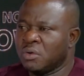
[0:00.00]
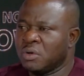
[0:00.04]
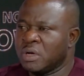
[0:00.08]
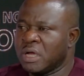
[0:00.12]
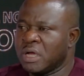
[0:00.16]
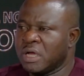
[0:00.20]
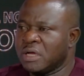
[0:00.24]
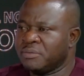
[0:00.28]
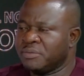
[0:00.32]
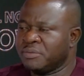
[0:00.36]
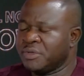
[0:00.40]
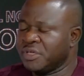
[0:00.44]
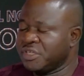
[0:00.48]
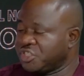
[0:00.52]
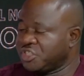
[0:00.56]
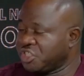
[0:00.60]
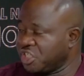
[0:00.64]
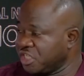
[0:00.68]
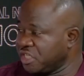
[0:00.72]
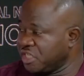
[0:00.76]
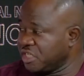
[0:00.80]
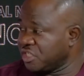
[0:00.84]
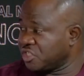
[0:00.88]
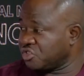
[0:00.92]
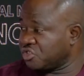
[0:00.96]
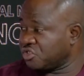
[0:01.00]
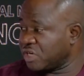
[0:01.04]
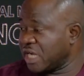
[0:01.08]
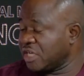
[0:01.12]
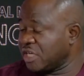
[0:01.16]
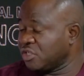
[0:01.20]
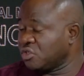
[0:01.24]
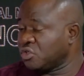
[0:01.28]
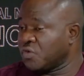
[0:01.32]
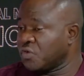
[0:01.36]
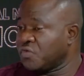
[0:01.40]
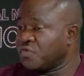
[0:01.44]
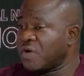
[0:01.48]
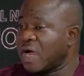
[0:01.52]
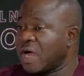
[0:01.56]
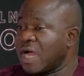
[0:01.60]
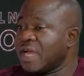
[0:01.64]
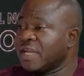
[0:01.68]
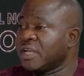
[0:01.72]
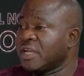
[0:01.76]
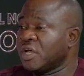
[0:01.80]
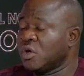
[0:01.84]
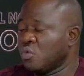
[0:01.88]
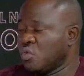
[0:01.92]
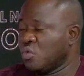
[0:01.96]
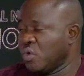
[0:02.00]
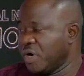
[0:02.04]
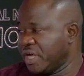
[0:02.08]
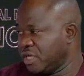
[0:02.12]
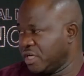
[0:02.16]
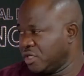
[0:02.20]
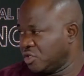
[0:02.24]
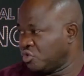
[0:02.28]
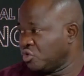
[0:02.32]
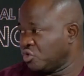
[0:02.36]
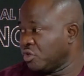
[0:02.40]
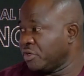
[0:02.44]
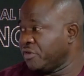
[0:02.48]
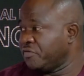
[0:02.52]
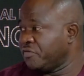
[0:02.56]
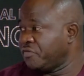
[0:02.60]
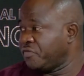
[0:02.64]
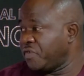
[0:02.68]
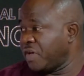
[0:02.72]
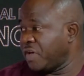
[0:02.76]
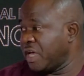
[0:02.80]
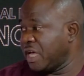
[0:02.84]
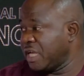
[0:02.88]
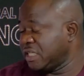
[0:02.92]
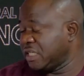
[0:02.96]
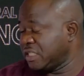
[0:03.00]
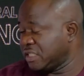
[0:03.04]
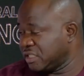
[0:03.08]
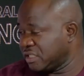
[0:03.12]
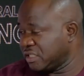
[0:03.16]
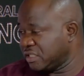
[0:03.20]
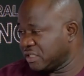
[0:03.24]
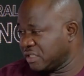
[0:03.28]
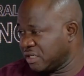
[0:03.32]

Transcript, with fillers: uh, the gene is trying to find a way to evade